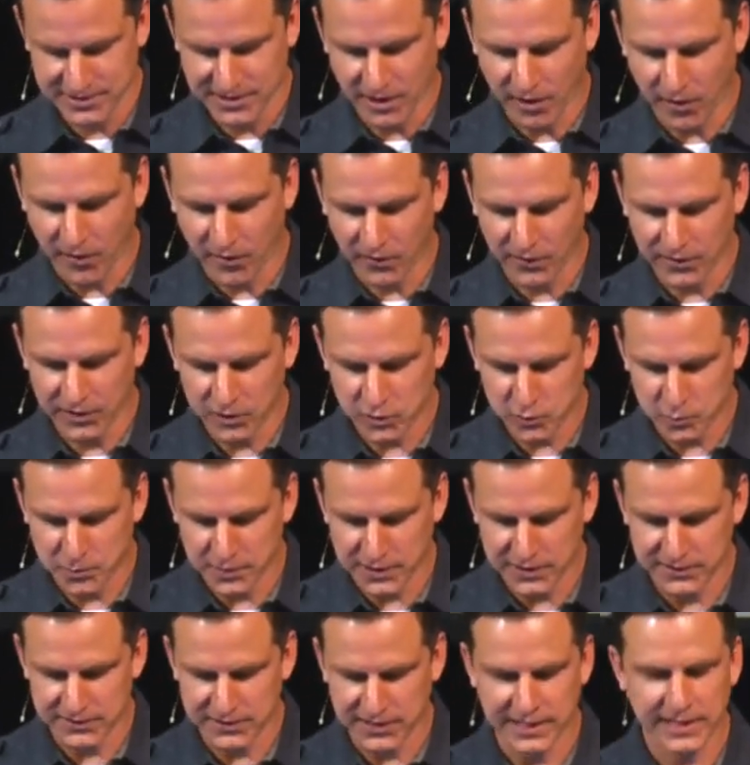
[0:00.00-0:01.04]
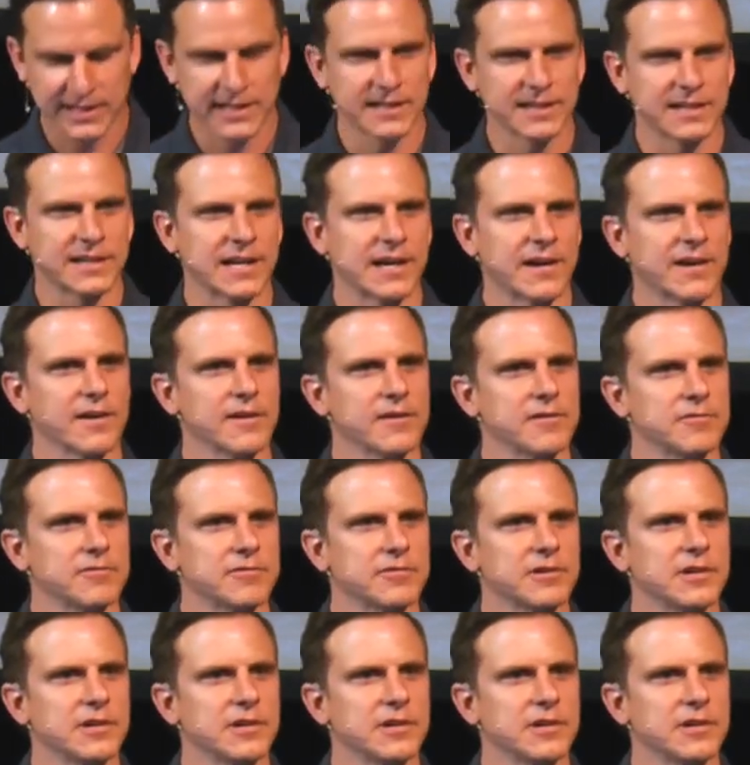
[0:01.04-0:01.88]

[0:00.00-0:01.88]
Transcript: All has been taken care of.